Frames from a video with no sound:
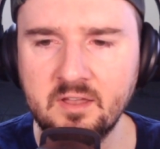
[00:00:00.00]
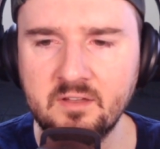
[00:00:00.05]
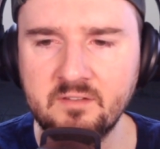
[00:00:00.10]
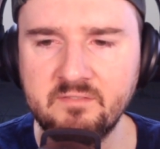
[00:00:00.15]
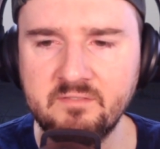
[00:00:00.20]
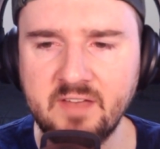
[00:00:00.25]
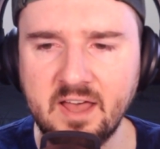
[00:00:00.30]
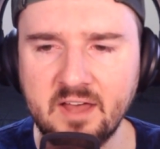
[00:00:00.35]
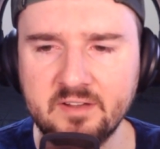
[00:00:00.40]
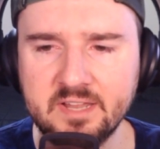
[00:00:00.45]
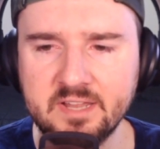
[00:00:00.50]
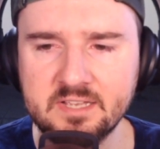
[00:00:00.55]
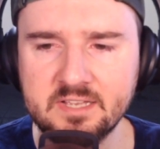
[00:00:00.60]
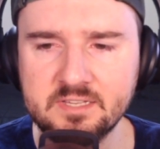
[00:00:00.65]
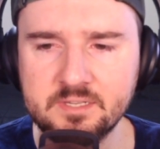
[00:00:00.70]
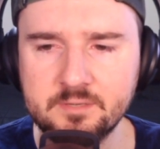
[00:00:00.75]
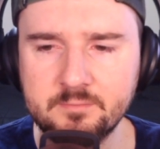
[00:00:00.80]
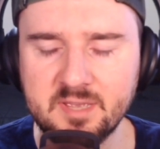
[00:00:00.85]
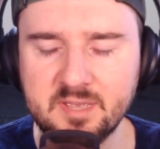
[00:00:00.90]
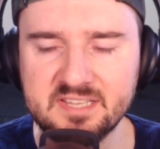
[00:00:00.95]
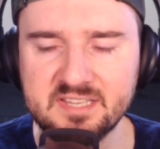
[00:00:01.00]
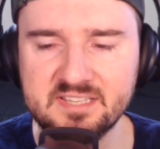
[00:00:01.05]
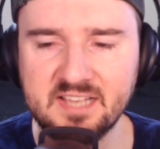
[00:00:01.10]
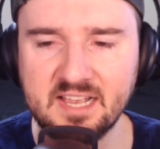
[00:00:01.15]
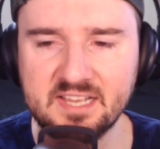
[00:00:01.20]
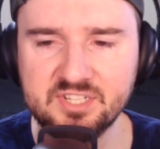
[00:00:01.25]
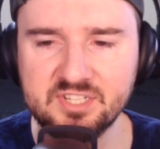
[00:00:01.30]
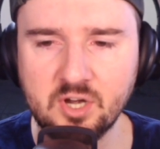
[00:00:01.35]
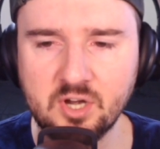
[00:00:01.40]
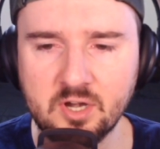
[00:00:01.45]
Valdez, his
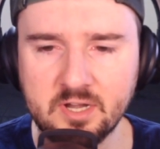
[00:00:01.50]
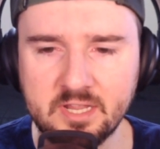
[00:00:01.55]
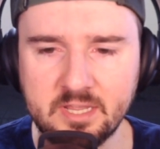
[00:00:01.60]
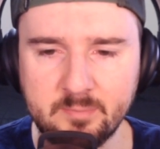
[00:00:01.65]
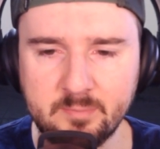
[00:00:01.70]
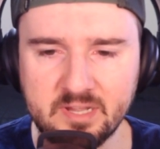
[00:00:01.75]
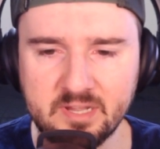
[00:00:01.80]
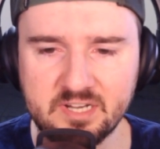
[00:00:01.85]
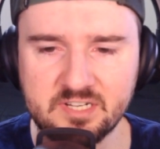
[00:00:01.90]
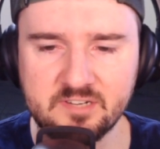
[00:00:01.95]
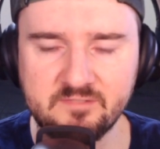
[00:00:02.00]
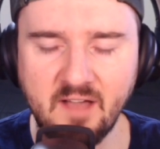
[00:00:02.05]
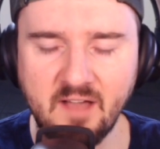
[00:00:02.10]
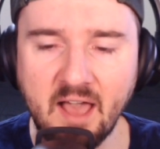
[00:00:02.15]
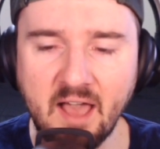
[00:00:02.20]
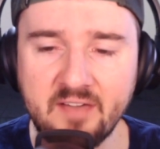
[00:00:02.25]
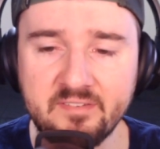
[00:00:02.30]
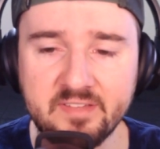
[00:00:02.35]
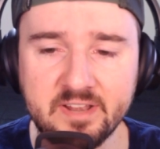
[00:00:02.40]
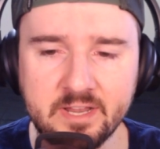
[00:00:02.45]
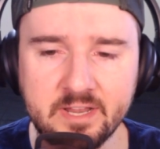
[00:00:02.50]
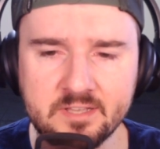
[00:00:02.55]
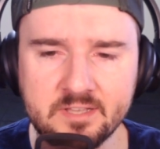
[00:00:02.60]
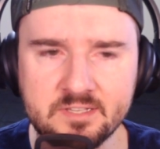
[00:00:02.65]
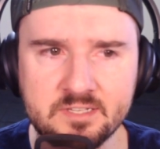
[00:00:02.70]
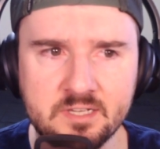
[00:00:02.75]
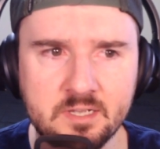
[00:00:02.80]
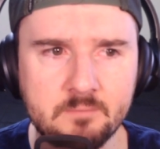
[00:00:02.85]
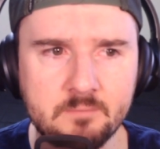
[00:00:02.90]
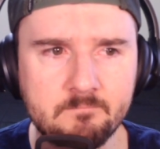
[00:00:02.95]
last start, he pitched five innings,
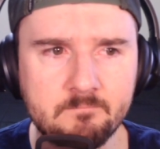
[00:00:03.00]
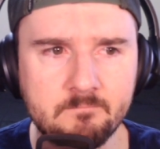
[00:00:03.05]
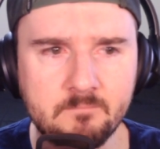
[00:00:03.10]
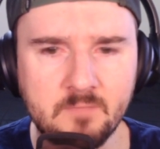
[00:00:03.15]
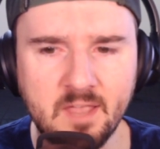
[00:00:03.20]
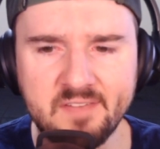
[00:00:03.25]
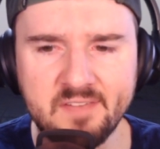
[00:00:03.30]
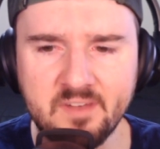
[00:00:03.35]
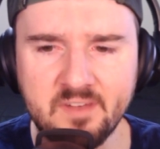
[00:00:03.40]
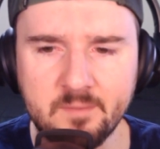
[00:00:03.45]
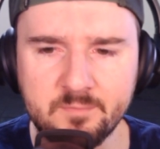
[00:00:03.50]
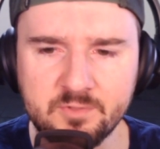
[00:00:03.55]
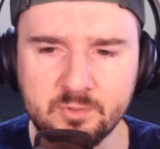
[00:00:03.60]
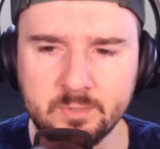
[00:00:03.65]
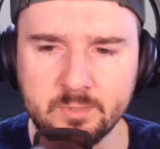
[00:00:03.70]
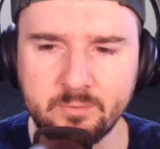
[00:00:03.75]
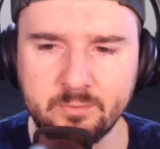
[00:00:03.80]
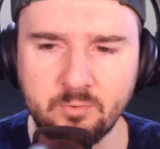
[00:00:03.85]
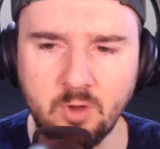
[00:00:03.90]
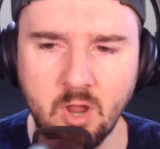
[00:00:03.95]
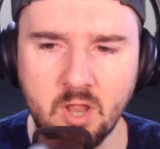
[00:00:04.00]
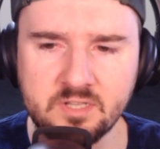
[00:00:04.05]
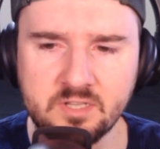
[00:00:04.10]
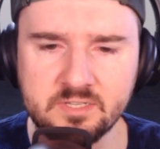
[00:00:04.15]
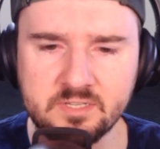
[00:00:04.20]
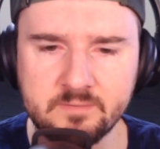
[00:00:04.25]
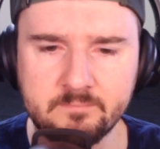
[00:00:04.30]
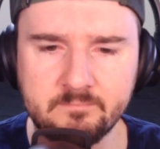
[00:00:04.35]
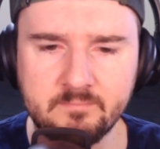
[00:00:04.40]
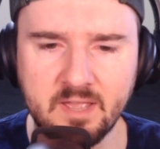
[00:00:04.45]
gave up three runs,
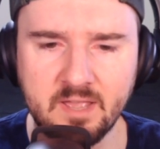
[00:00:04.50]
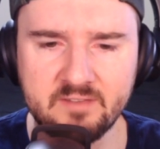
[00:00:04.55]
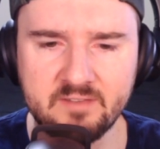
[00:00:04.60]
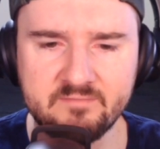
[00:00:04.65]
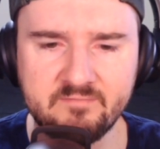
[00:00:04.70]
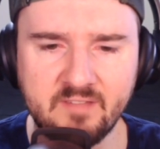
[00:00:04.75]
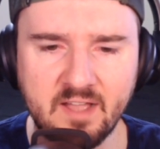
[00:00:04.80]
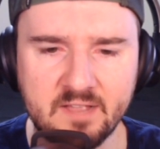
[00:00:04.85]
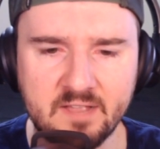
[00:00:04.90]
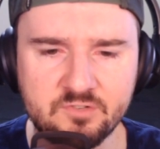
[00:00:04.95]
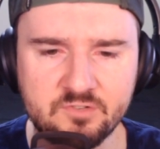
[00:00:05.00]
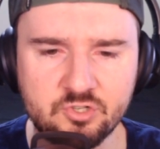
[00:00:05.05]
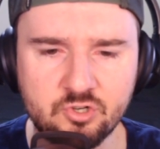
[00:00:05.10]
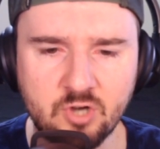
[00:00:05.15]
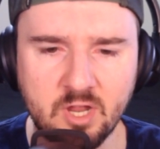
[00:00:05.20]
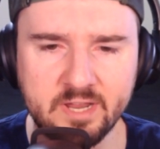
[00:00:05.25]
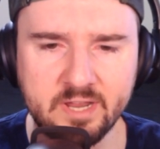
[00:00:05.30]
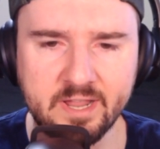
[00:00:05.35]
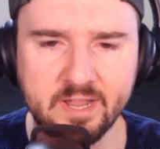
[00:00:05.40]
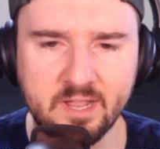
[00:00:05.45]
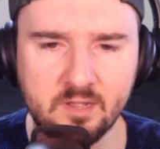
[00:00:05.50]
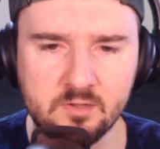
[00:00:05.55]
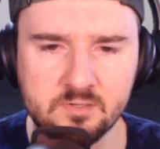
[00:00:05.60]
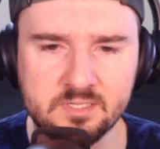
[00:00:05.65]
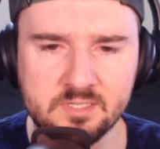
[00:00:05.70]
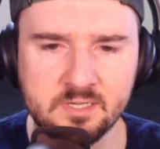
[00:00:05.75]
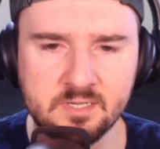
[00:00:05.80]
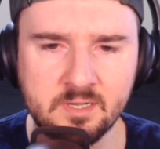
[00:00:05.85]
had five strikeouts.